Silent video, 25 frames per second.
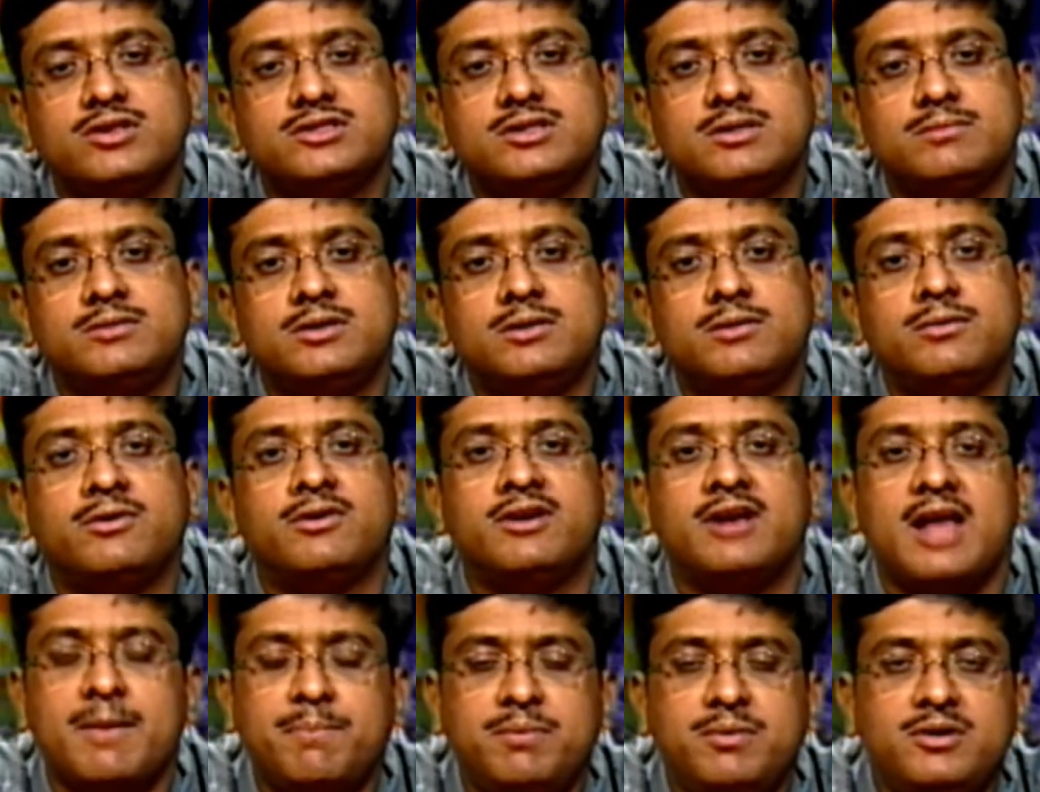of the
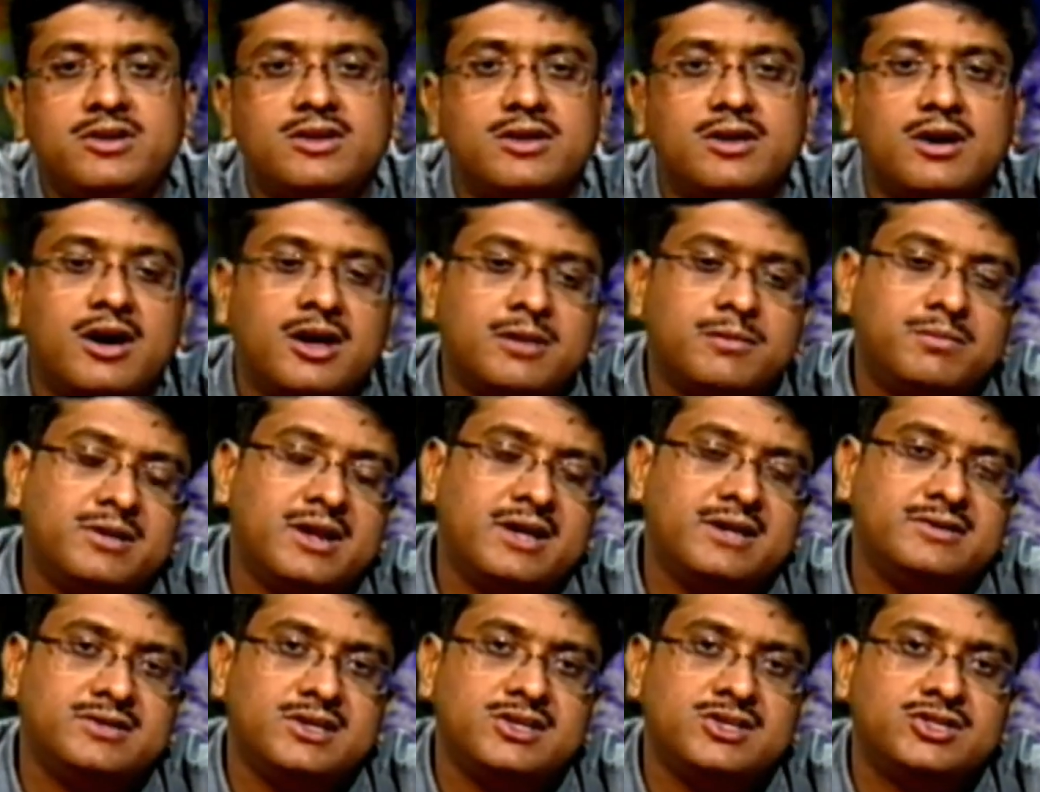rapid
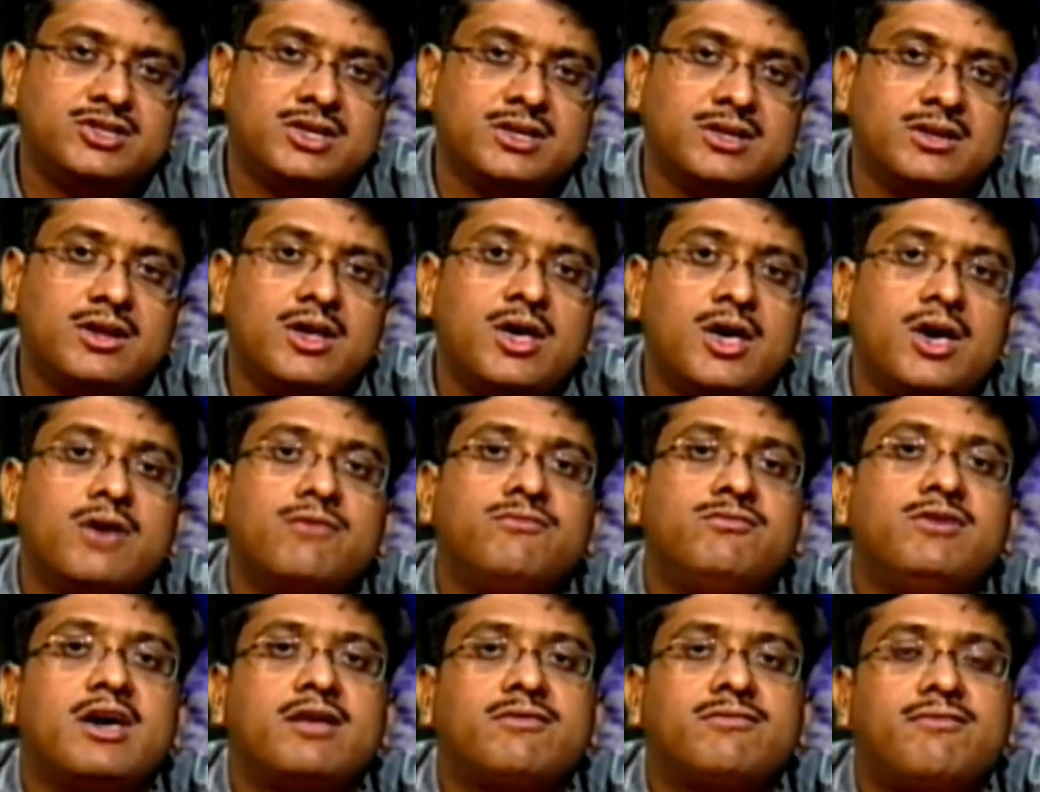urbanization,
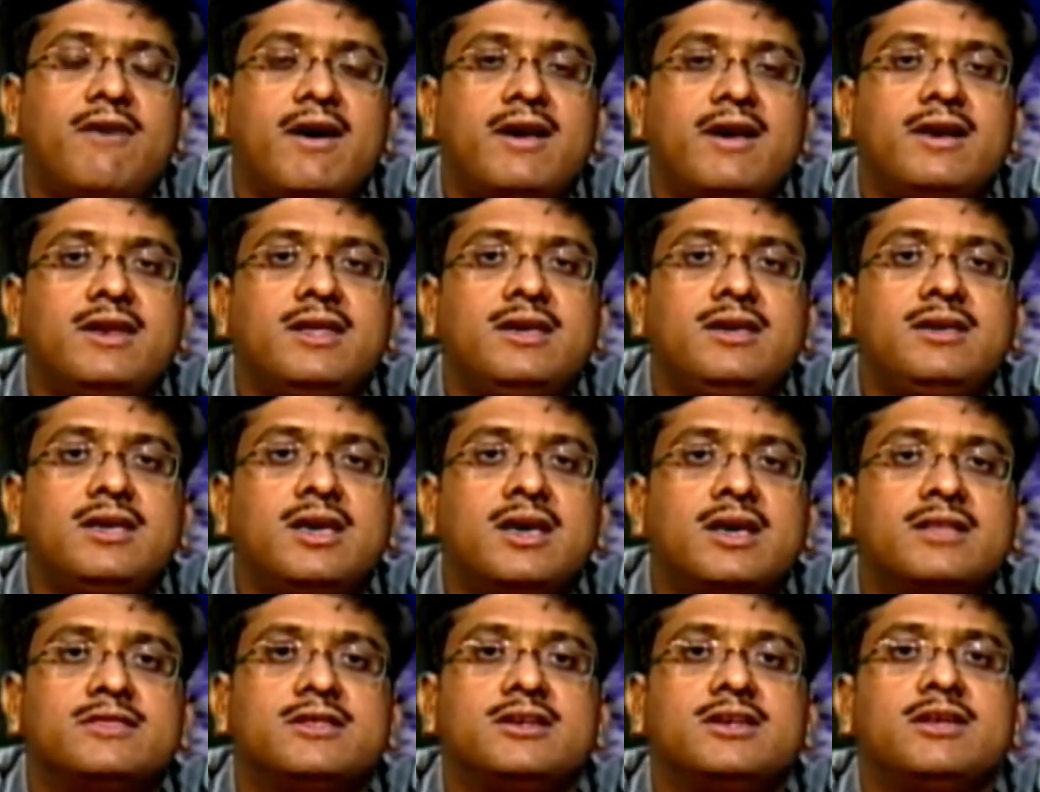we are finding
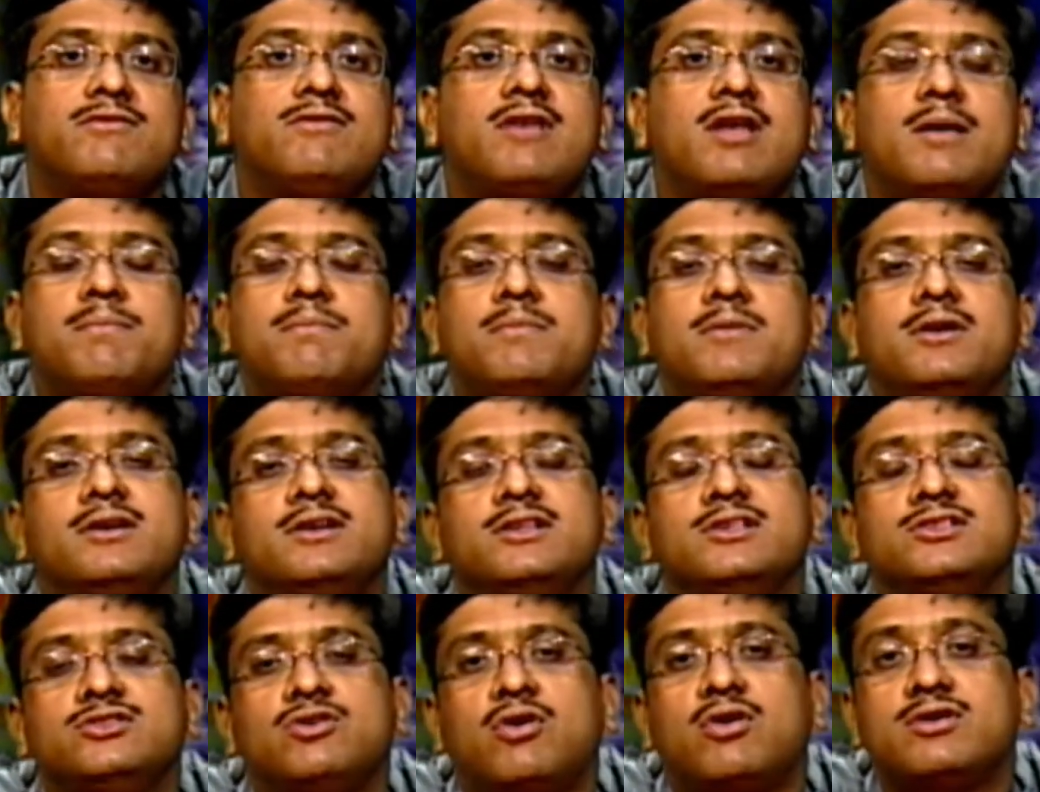the development
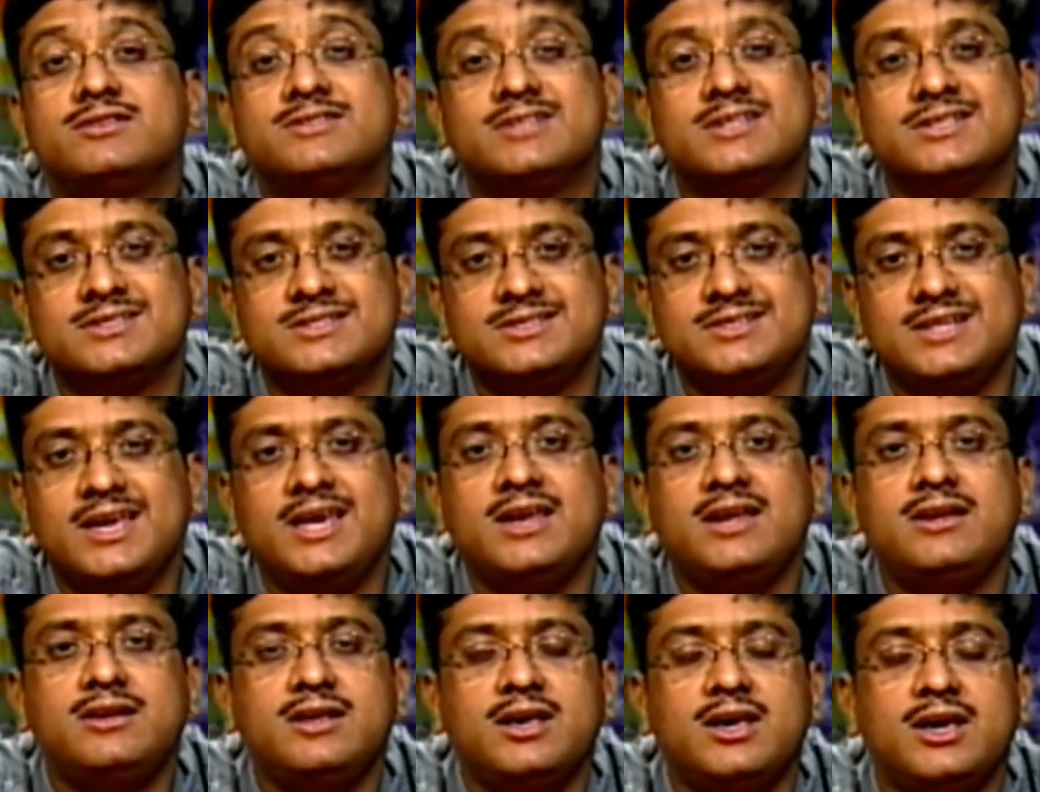is not
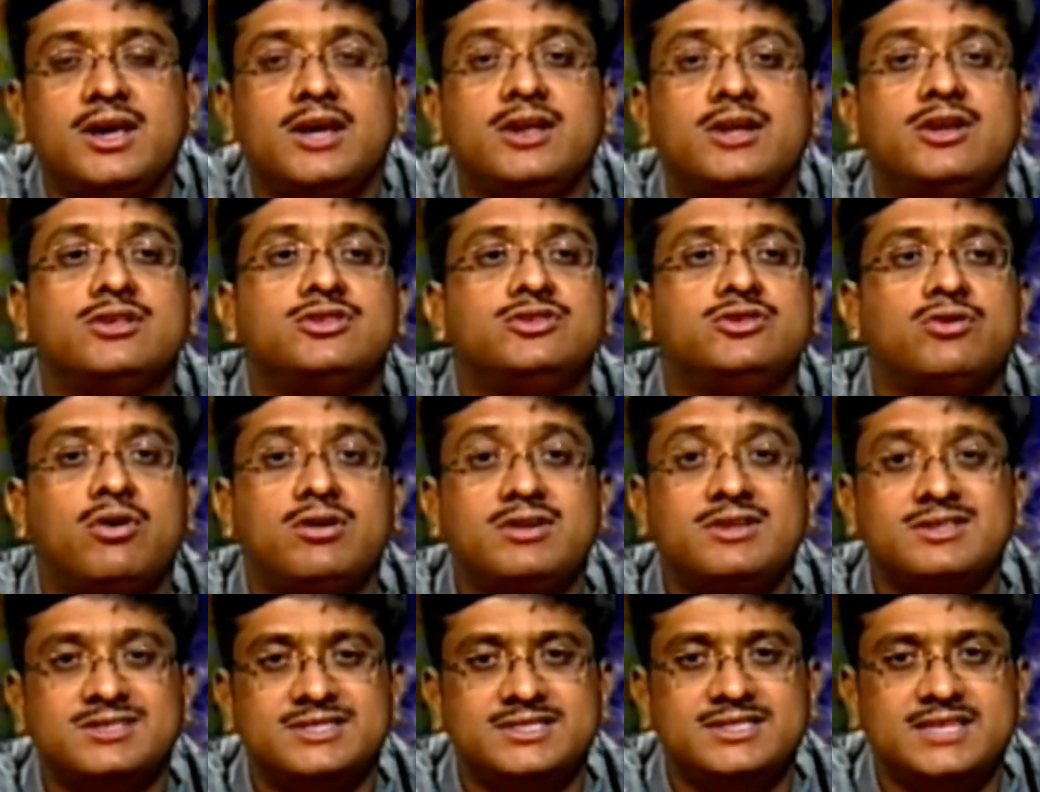sustained, it is not
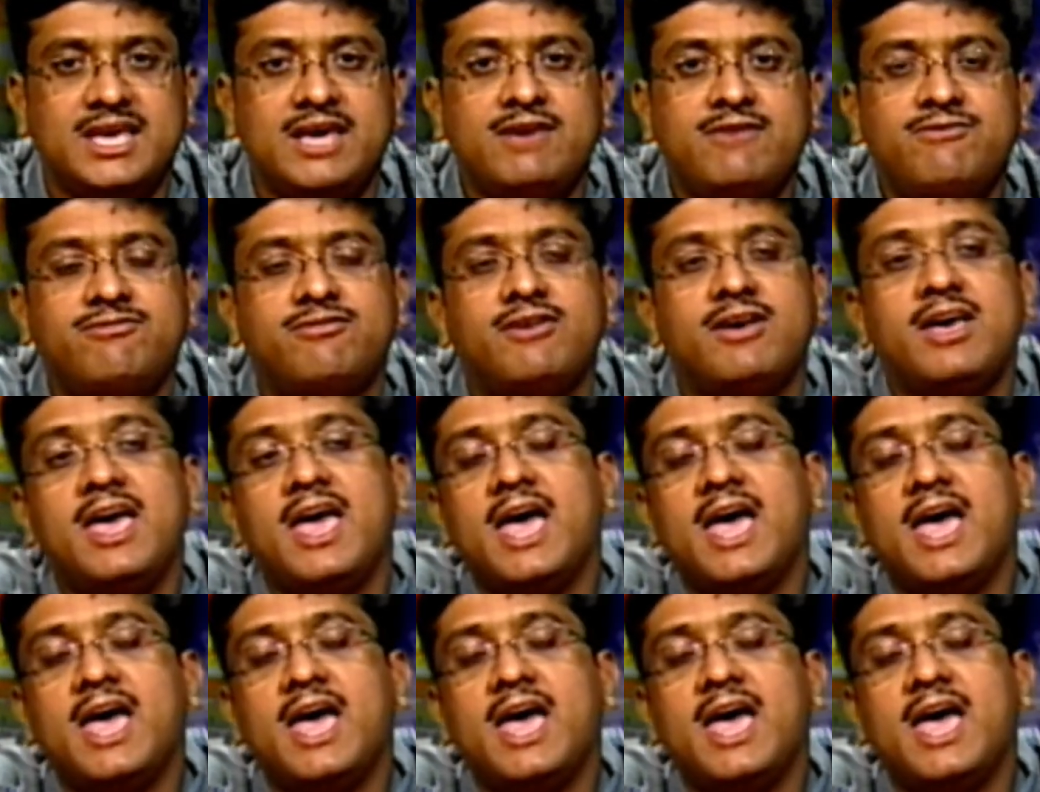safe,